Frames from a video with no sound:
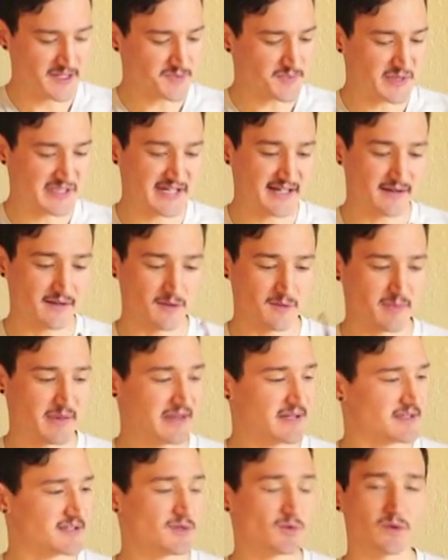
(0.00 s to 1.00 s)
particular
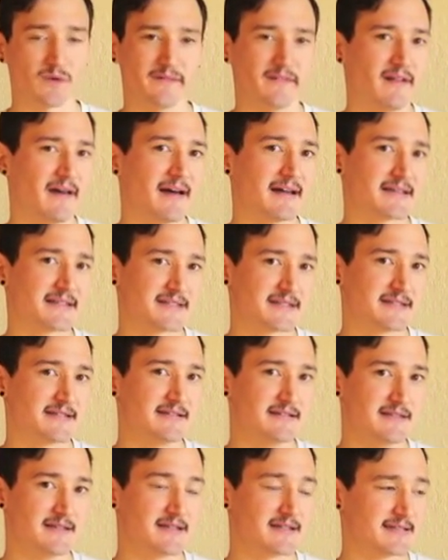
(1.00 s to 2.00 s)
piece, you will not
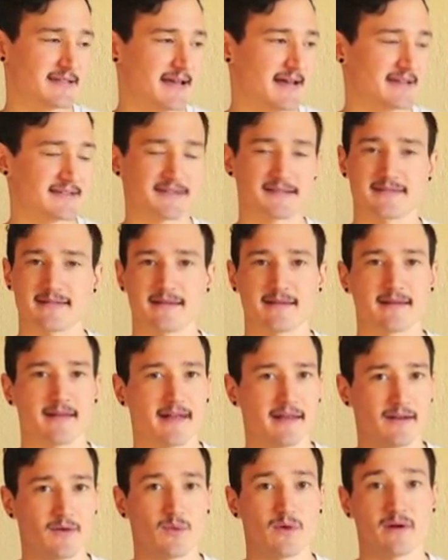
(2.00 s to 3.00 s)
see this acetate
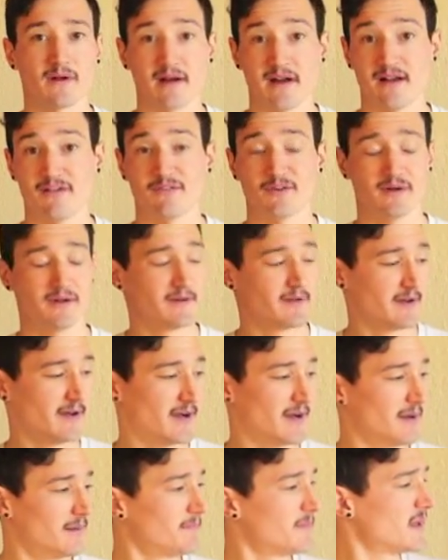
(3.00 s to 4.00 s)
anywhere ever.
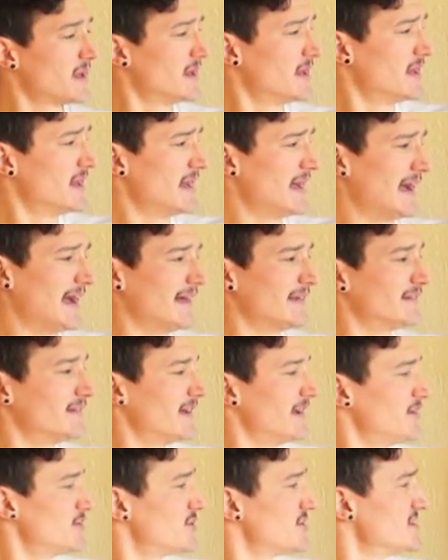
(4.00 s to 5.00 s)

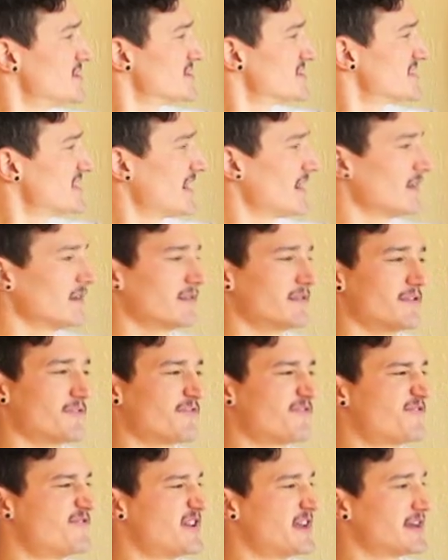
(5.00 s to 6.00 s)
And you can just tell in the
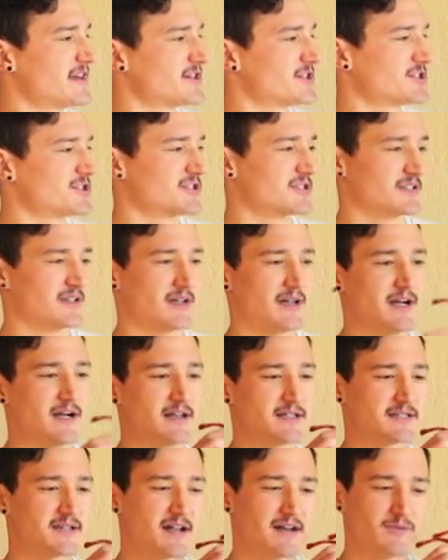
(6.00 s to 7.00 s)
finish,
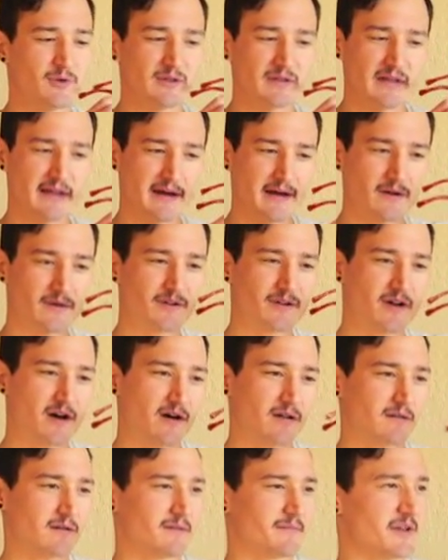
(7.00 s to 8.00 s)
it's kind of a layered
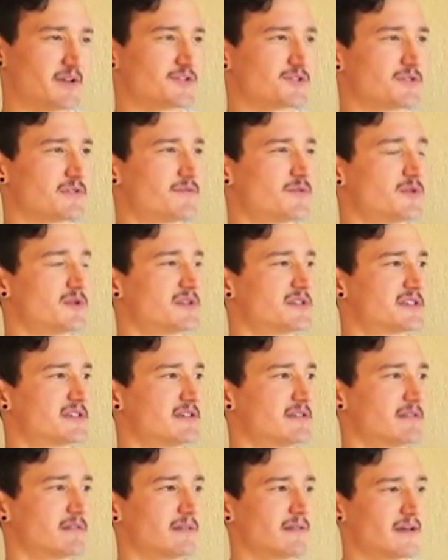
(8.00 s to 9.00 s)
color. I'm not sure if you can see
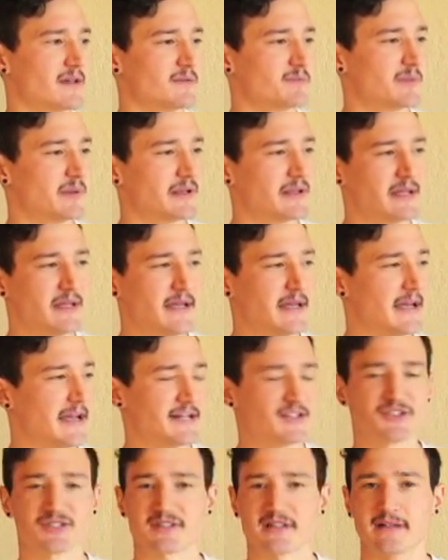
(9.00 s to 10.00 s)
in the light, but
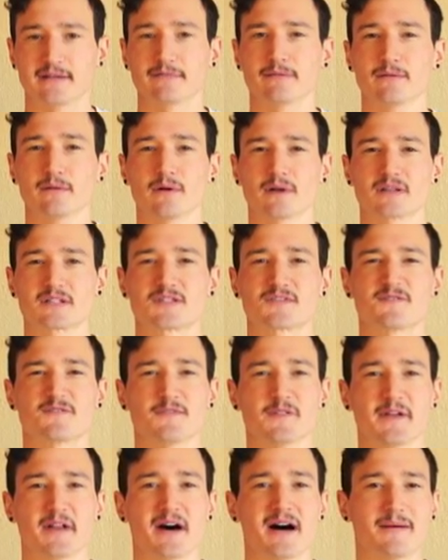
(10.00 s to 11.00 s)
it looks
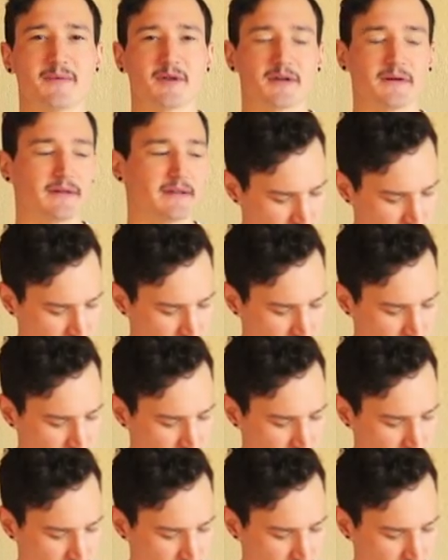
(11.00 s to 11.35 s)
phenomenal.